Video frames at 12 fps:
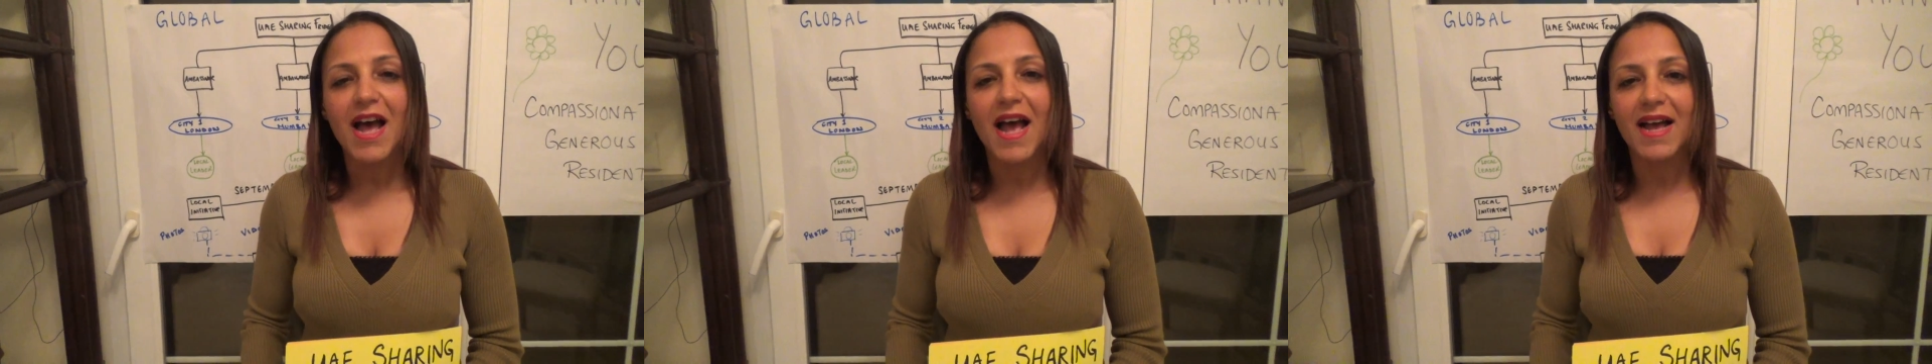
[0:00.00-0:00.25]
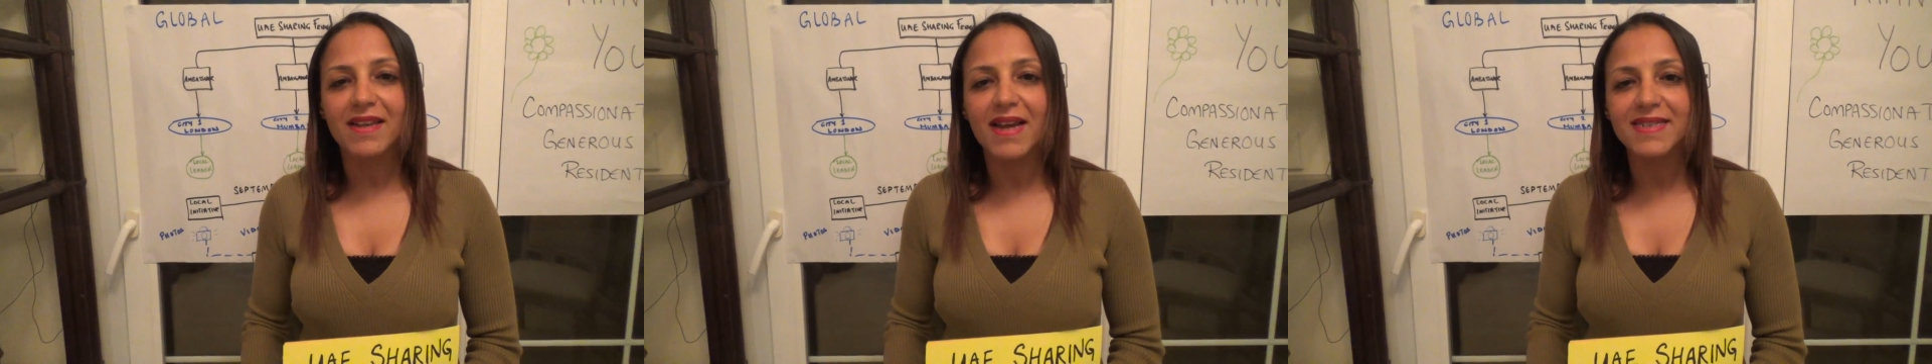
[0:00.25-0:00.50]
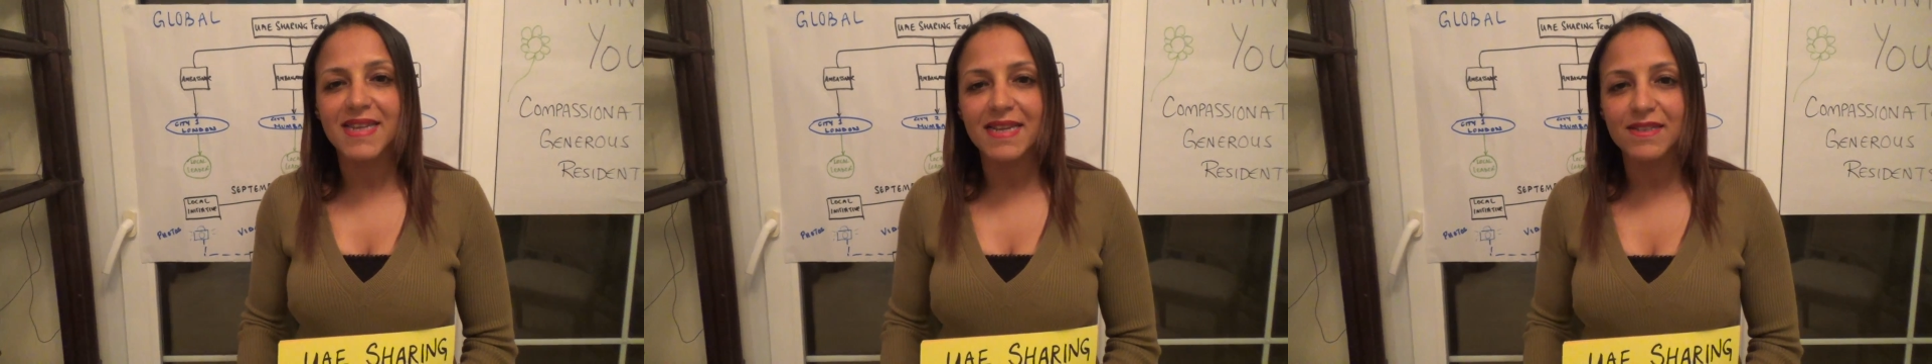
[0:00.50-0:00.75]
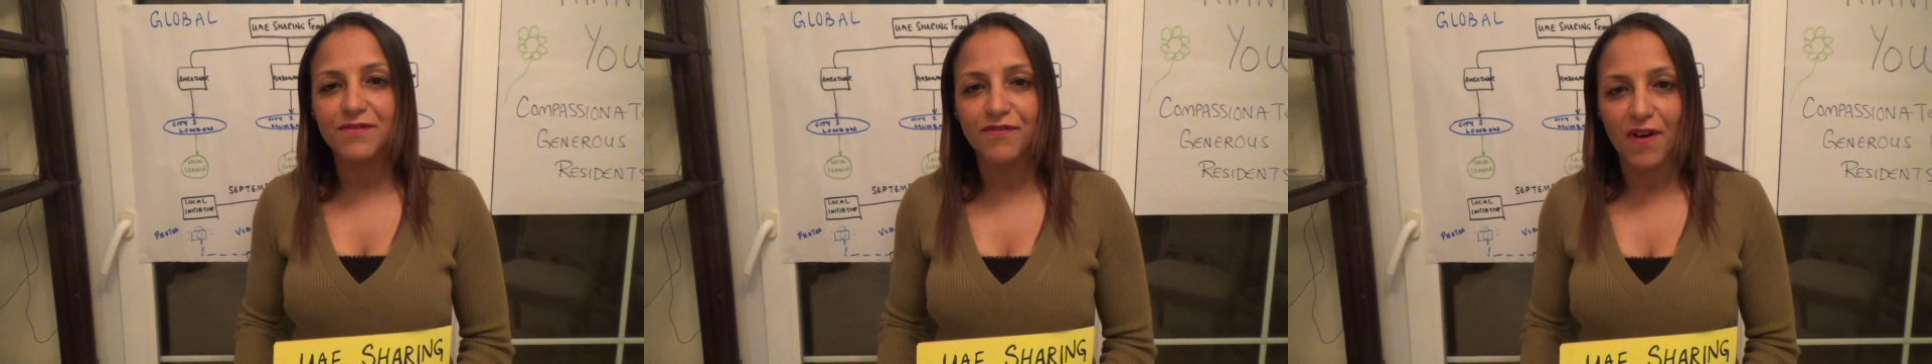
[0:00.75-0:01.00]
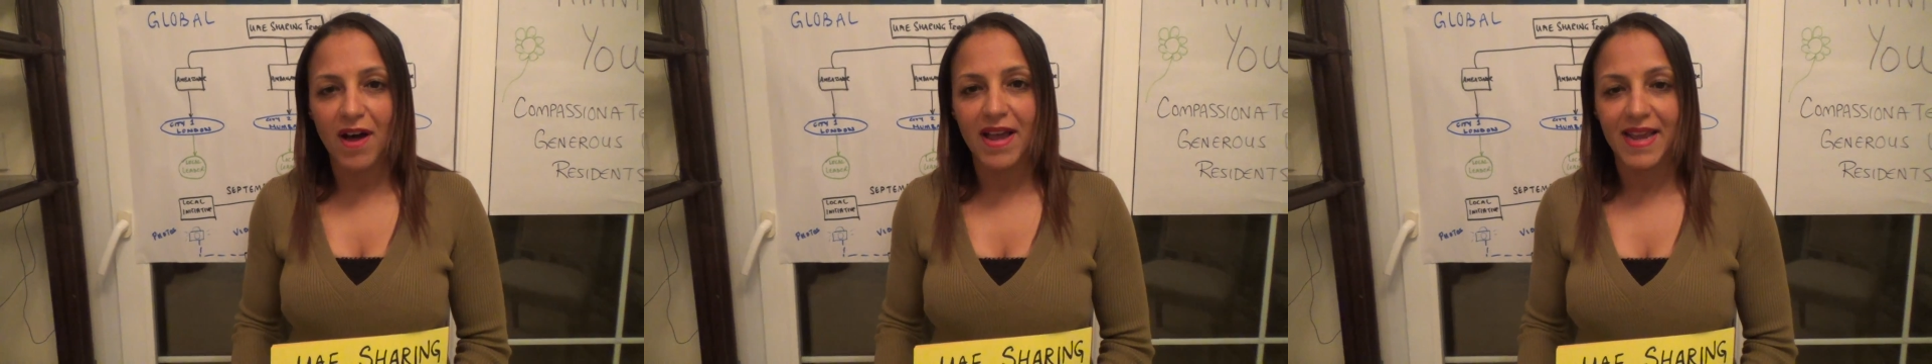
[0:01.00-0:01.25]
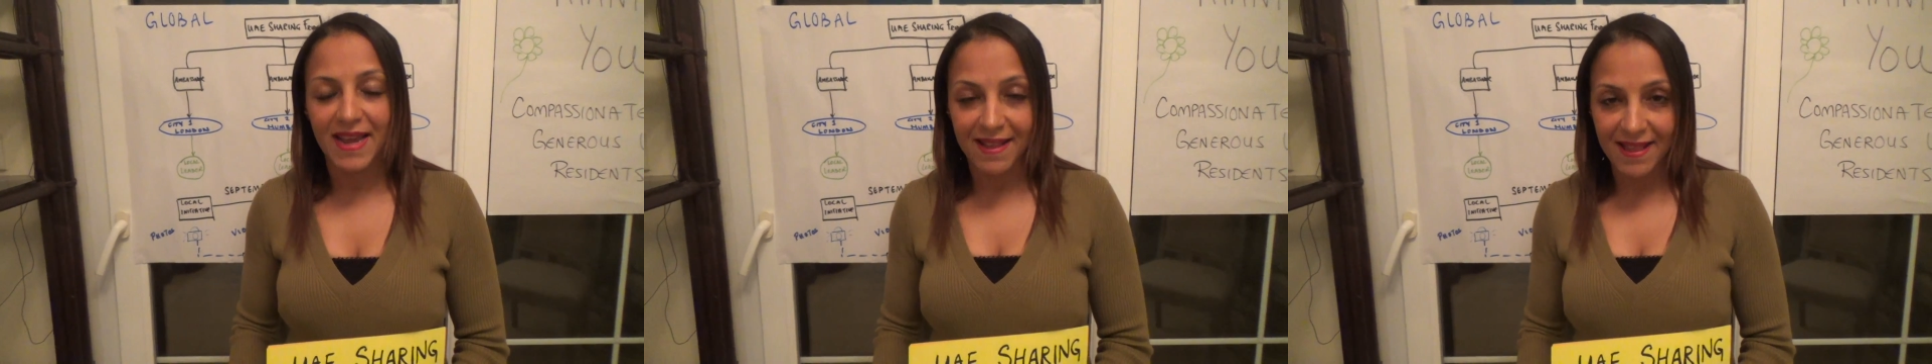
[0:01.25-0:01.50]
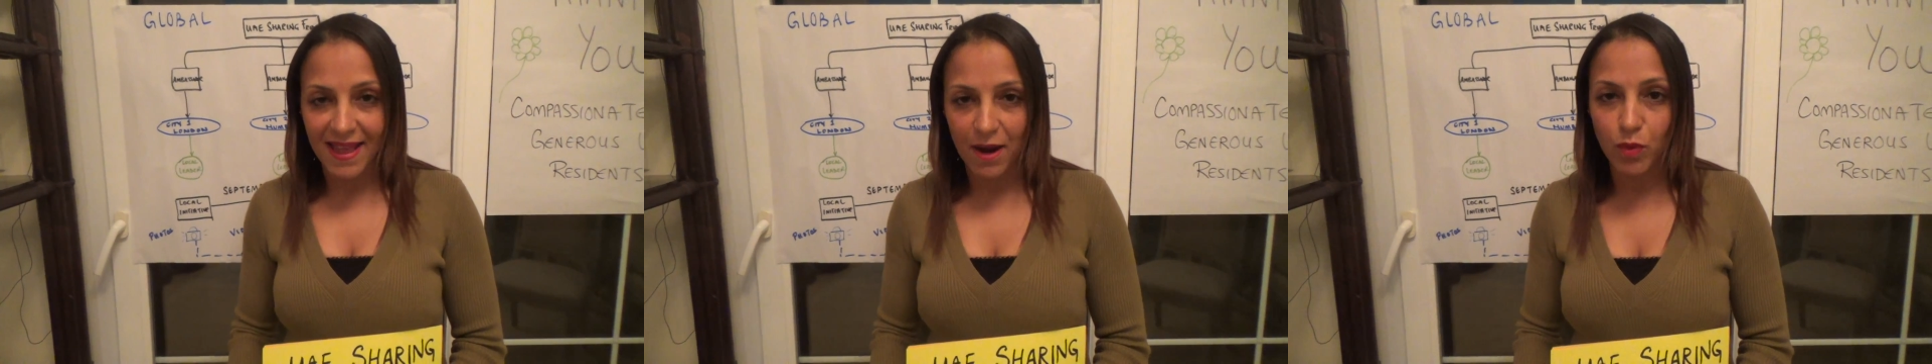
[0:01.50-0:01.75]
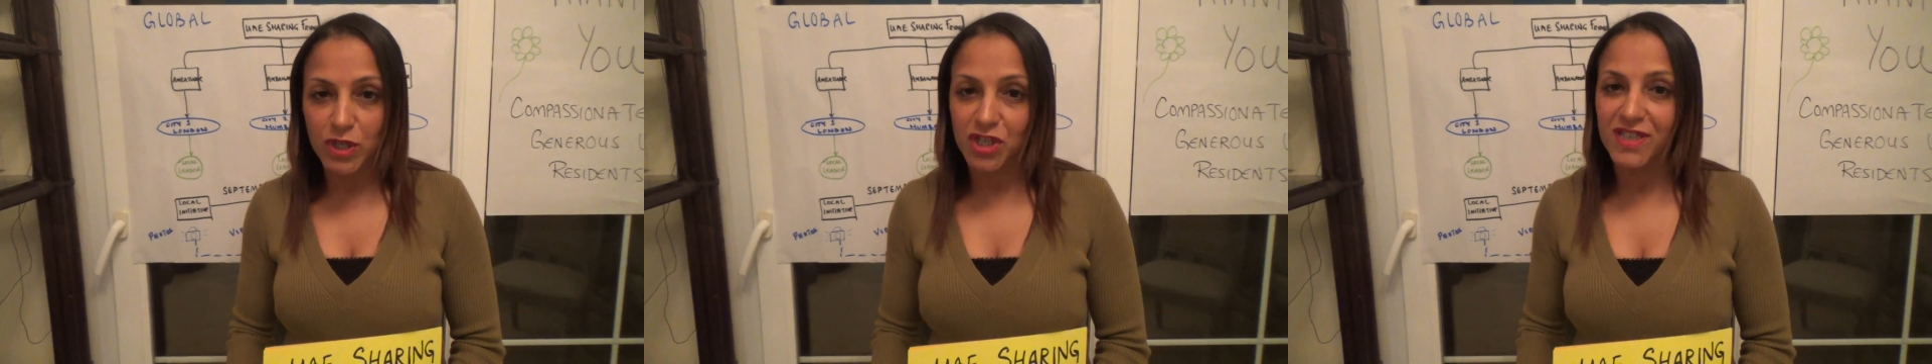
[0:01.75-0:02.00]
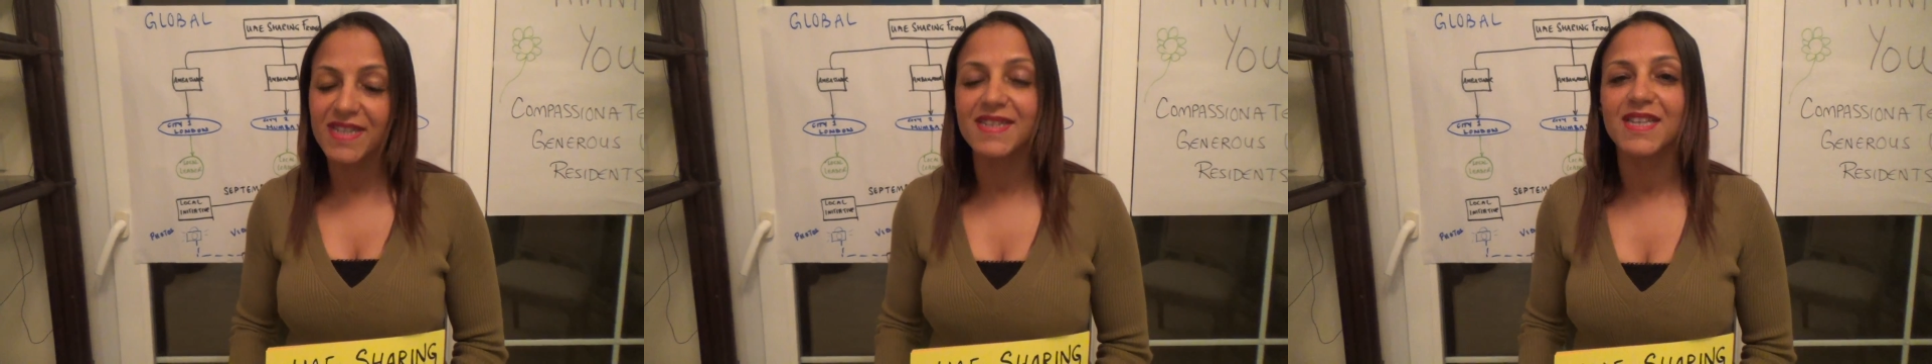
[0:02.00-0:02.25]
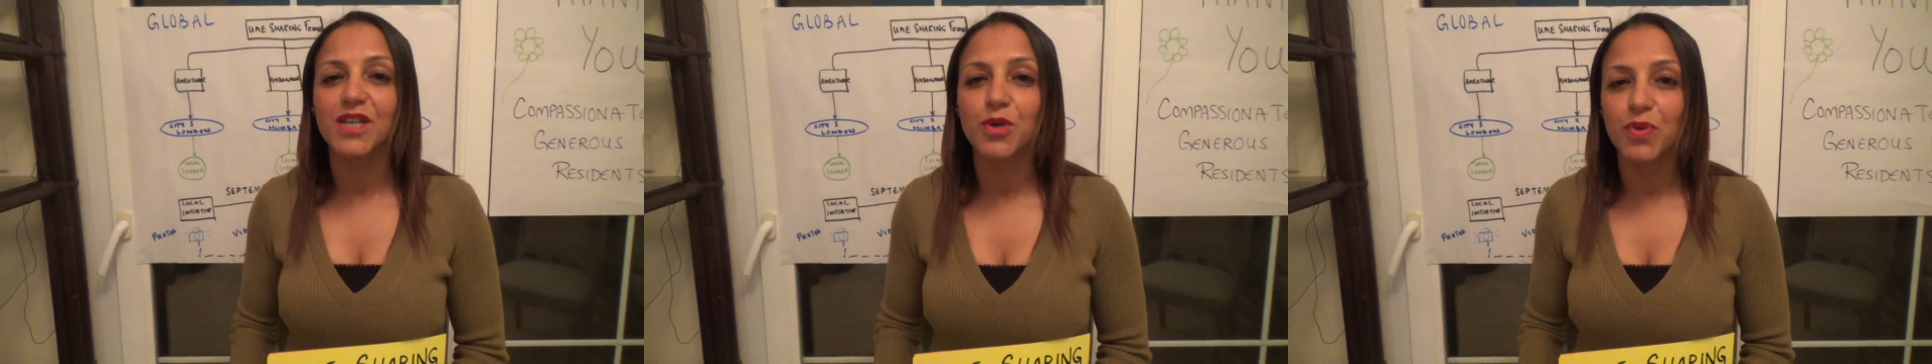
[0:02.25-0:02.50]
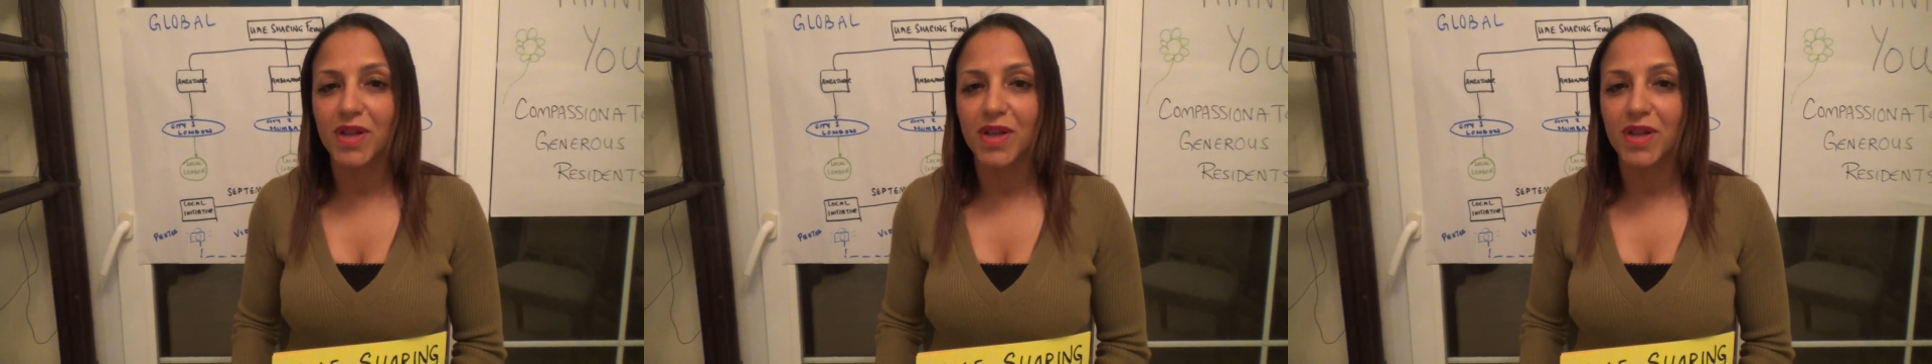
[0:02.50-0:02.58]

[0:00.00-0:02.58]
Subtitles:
and identify in there which city you would